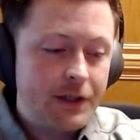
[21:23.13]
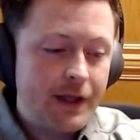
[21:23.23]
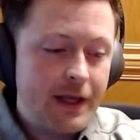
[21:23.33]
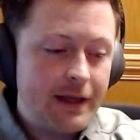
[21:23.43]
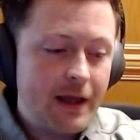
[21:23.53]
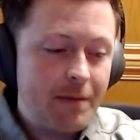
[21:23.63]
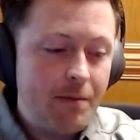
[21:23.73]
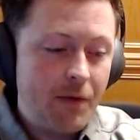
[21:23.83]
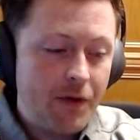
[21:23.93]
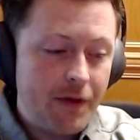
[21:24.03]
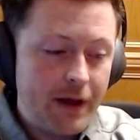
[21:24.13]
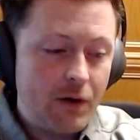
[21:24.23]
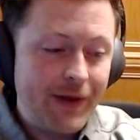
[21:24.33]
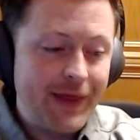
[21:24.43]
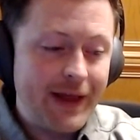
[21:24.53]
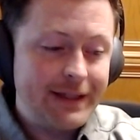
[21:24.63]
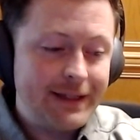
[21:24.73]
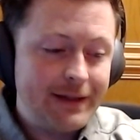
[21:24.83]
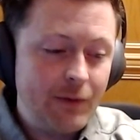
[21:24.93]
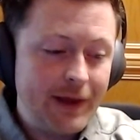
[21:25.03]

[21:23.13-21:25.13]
the first thing that people think